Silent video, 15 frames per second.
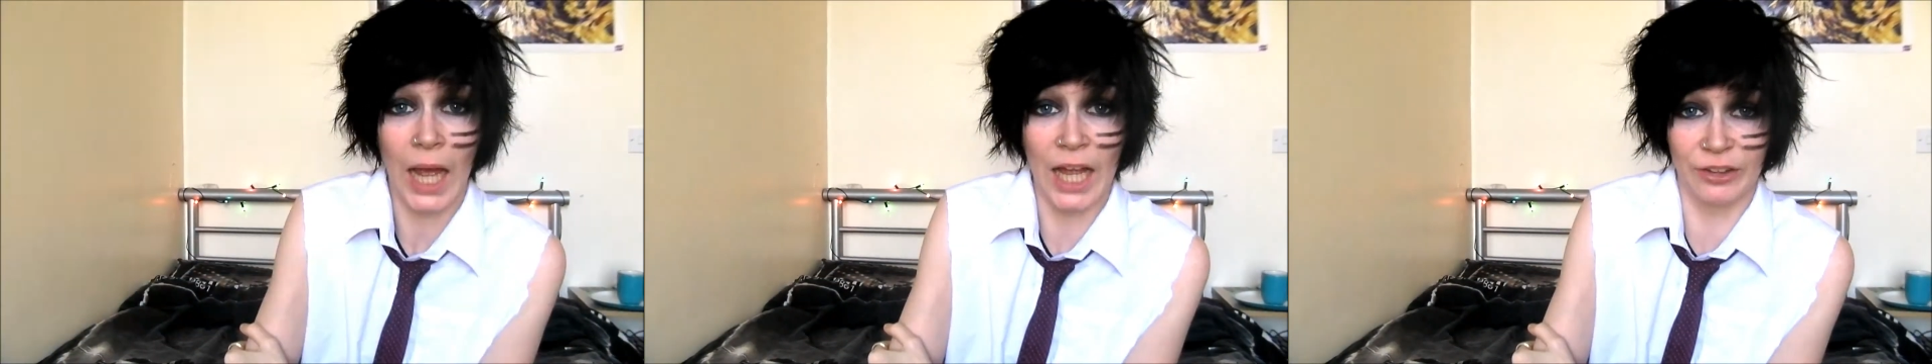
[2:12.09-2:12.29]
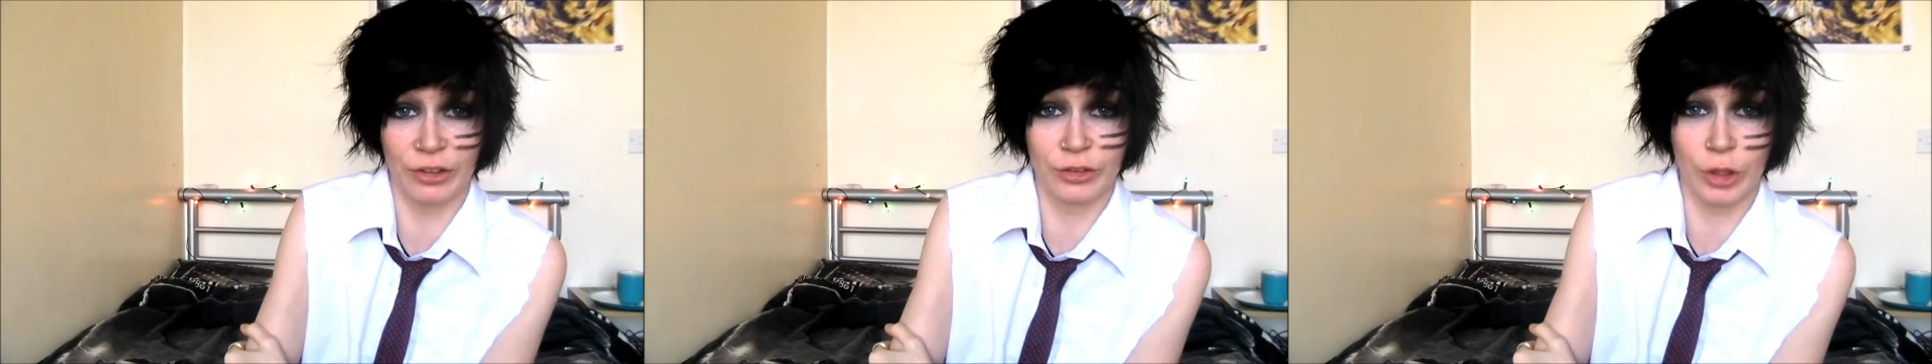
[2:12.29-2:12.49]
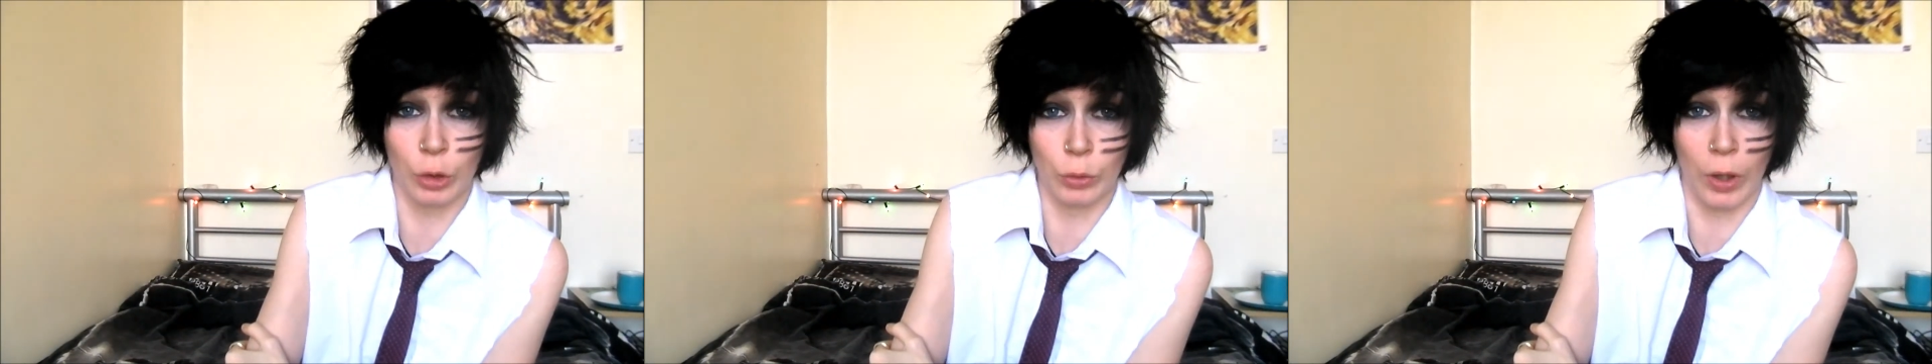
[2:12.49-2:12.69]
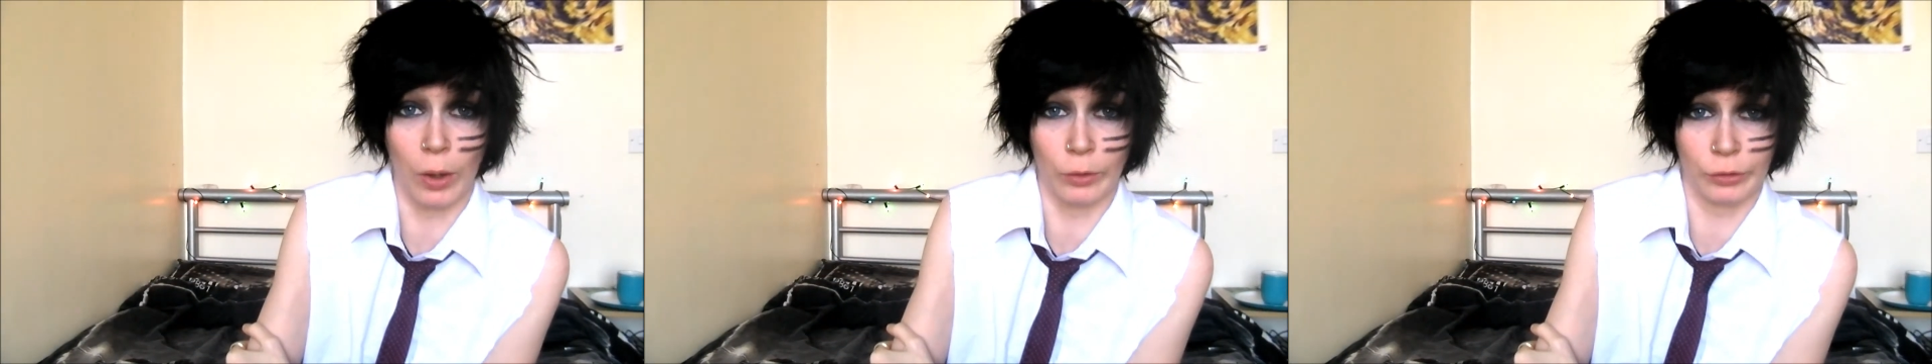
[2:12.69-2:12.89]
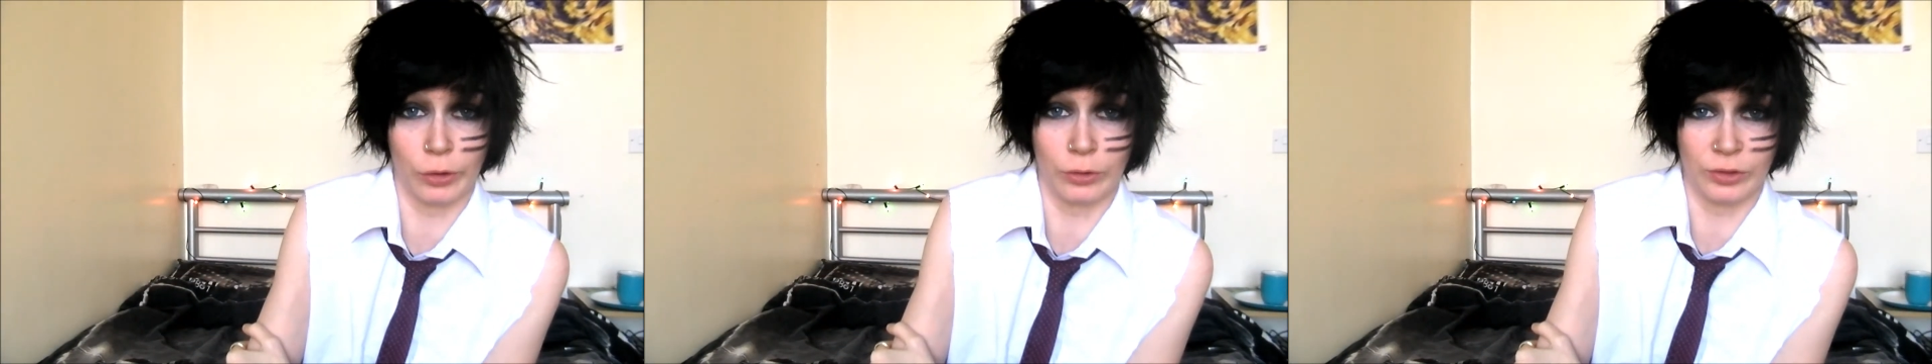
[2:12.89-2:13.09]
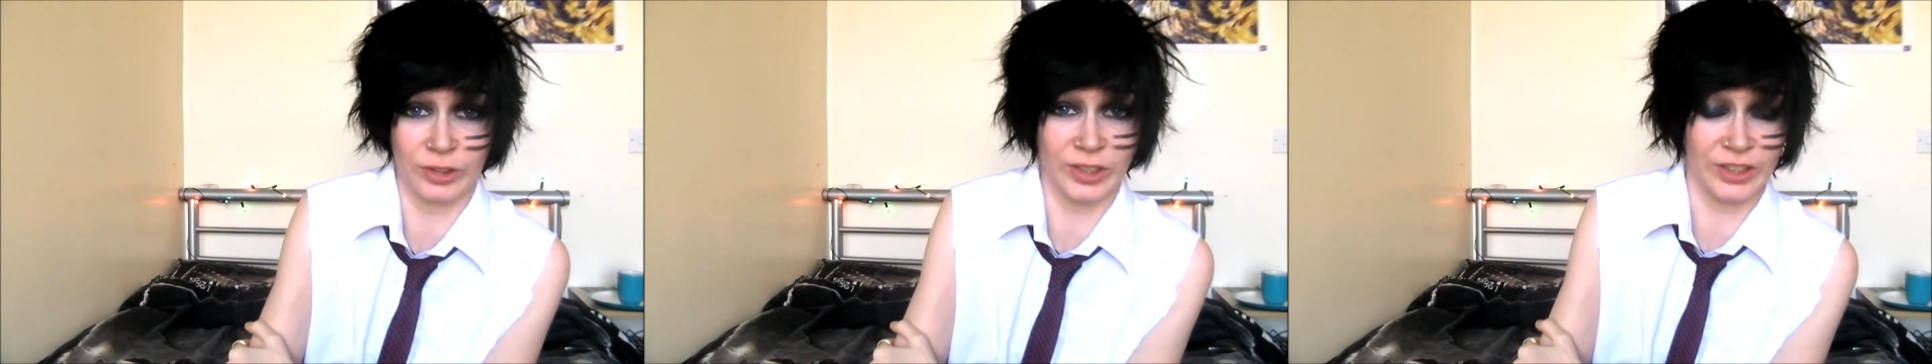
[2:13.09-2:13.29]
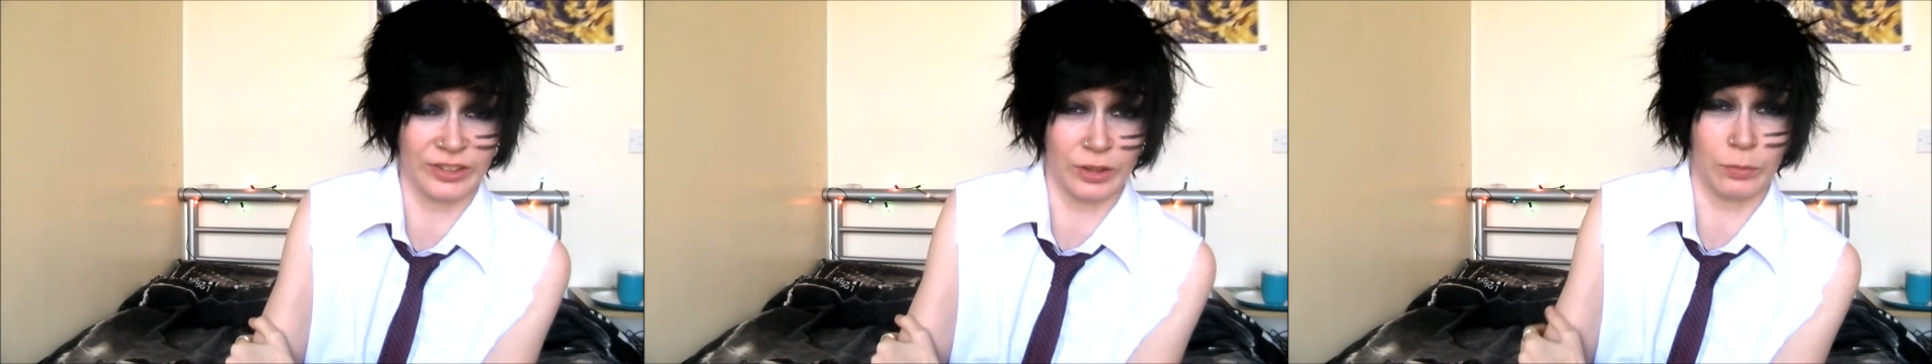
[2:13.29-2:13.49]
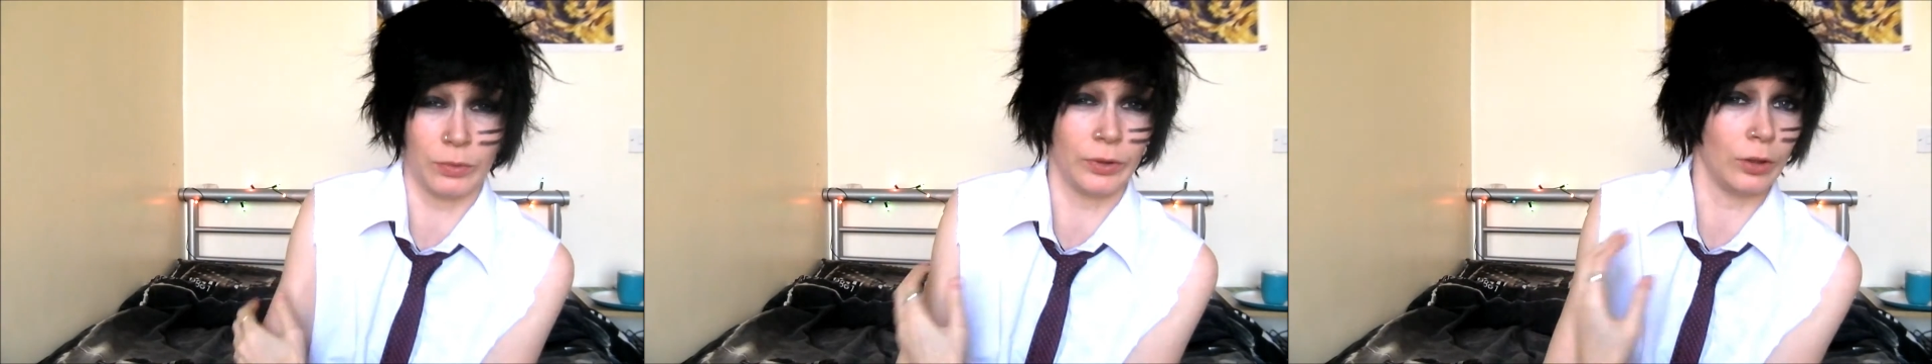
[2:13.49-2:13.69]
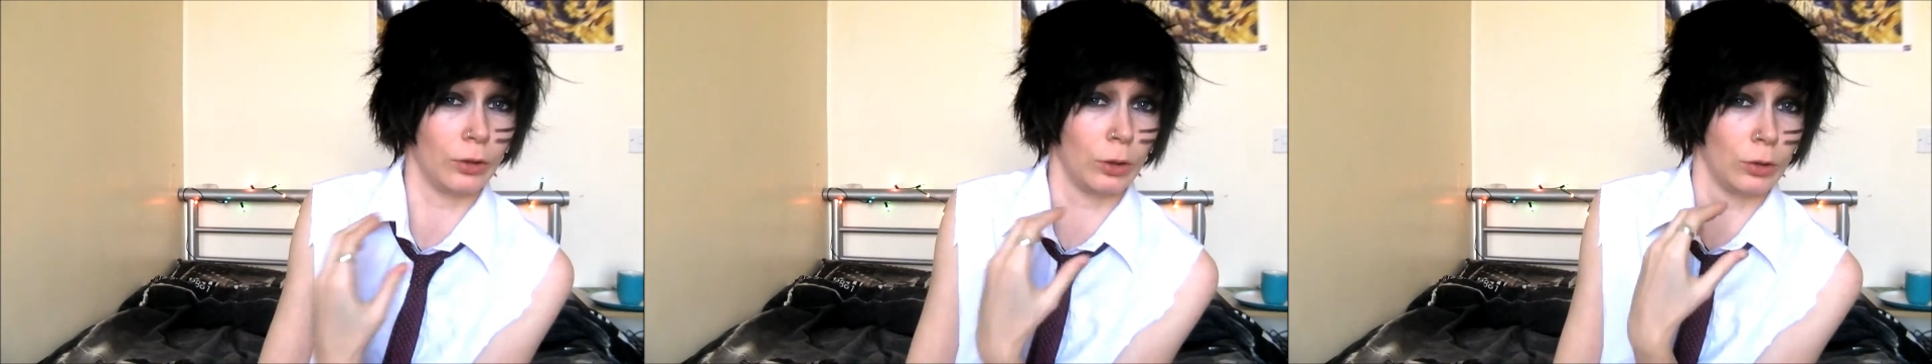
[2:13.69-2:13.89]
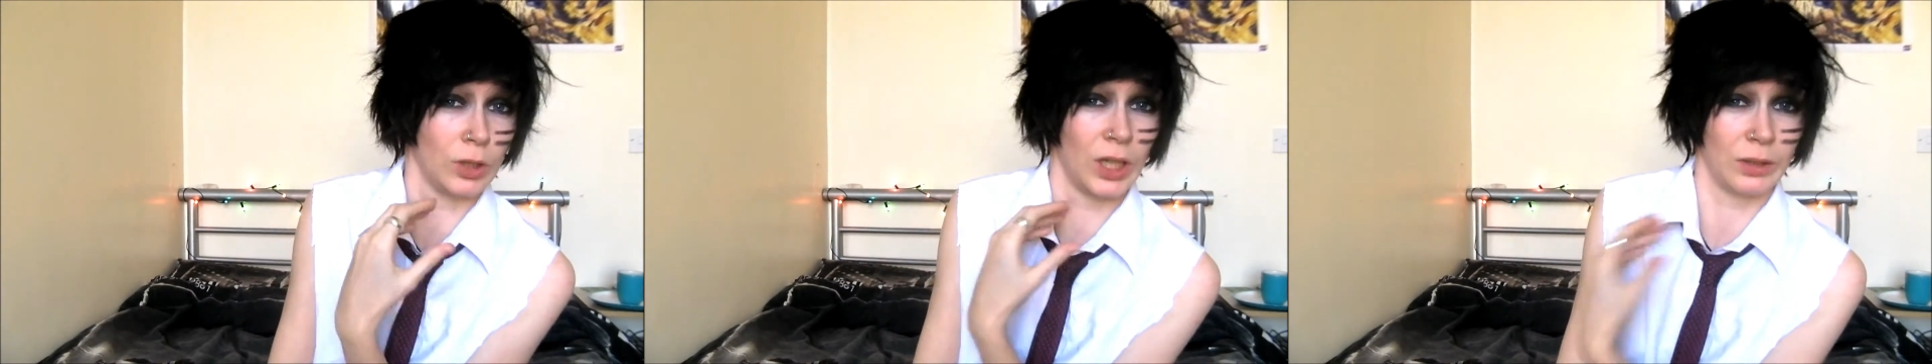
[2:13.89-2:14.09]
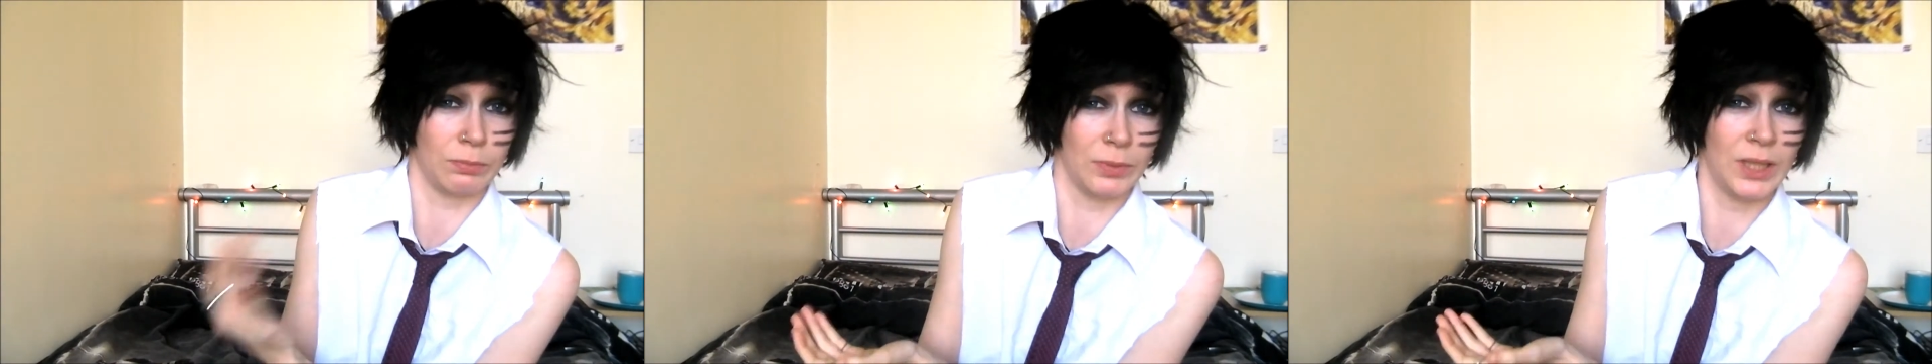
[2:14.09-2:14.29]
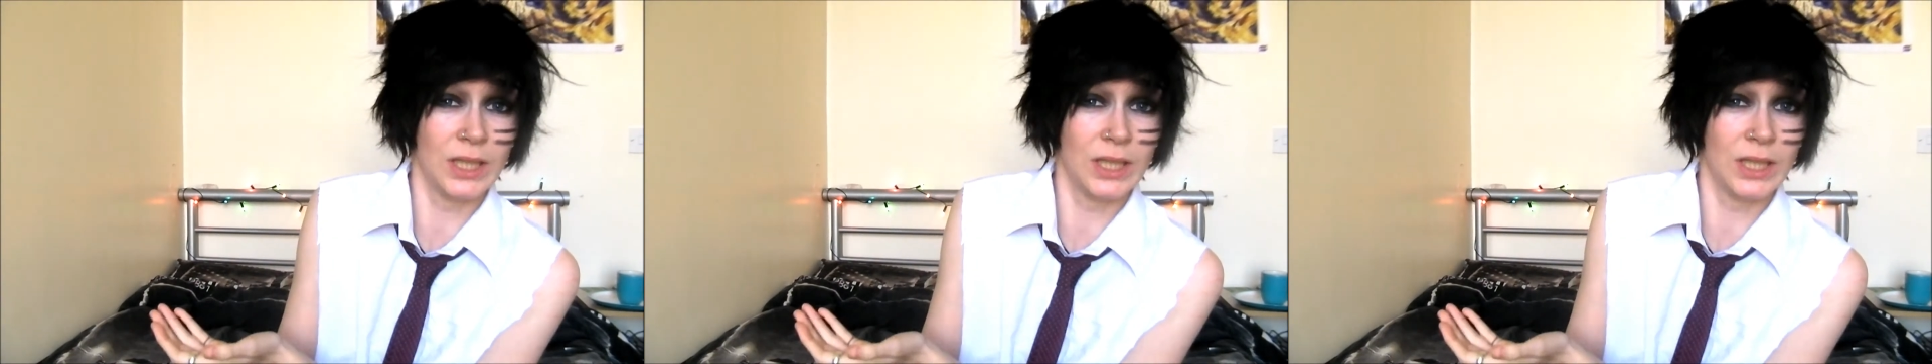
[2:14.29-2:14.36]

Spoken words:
As a joke, I was going to say someone that looked like